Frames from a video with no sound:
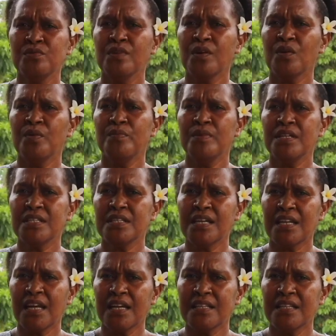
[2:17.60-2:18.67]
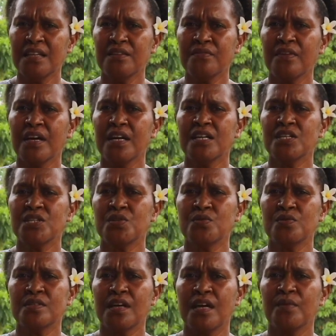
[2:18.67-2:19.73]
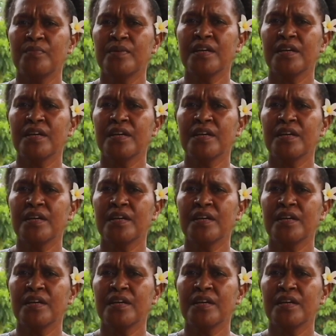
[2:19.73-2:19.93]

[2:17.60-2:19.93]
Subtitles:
go to a community and identify issues